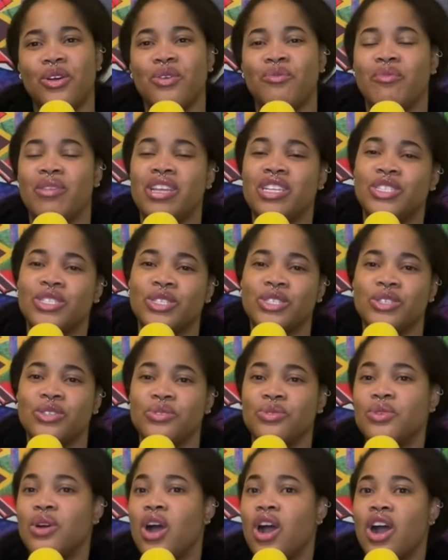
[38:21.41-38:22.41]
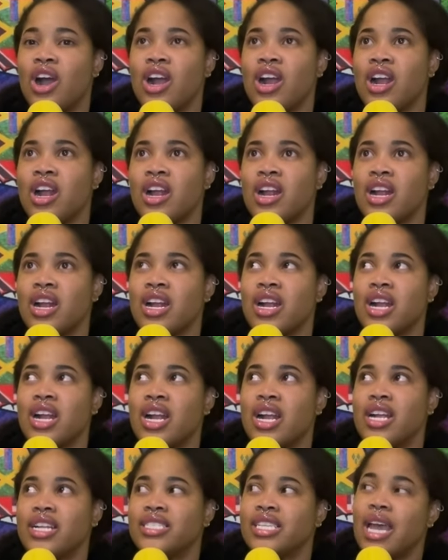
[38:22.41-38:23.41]
Make sure you are
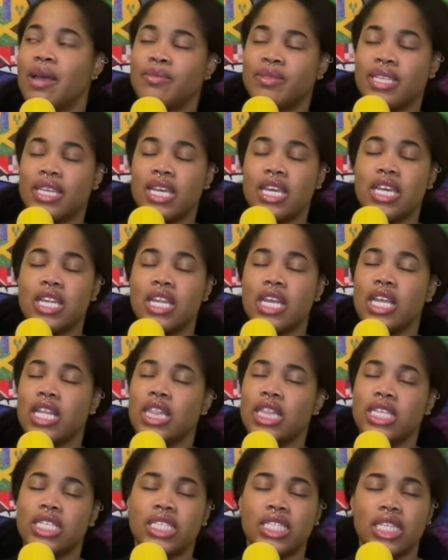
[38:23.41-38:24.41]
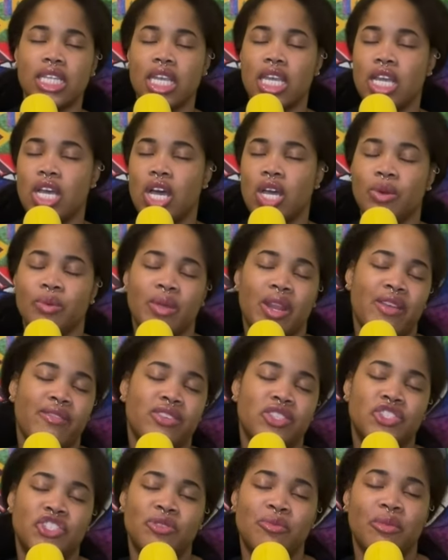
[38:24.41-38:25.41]
tapped in, listening on whatever
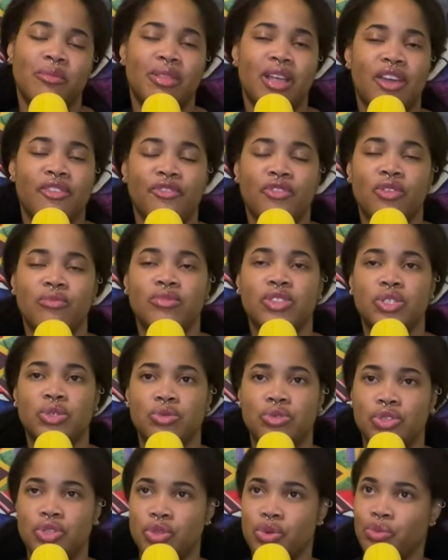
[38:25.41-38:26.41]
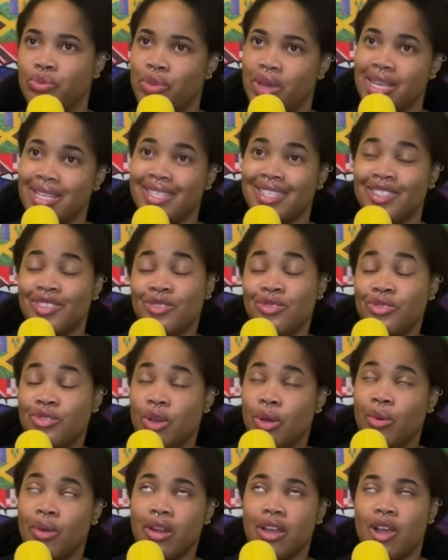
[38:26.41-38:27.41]
streaming platform suits you best since you don't
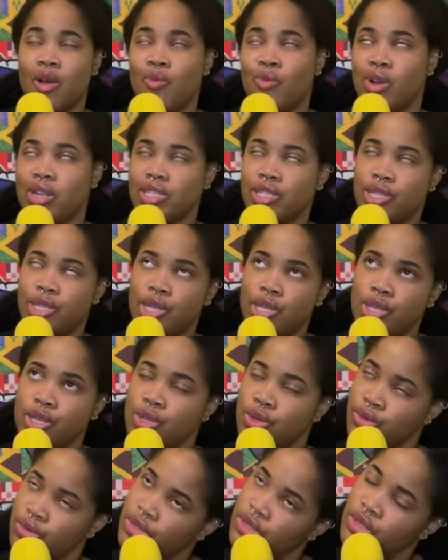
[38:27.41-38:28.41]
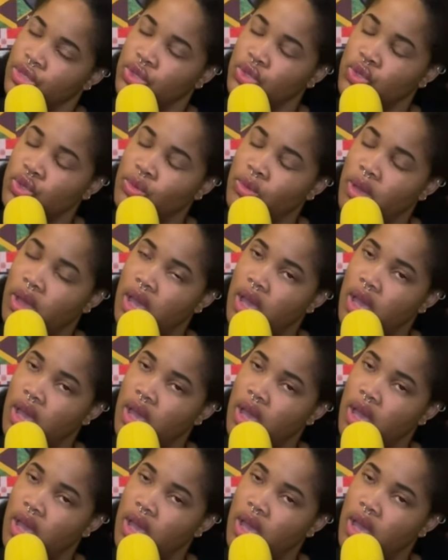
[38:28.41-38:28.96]
want to come watch the YouTube.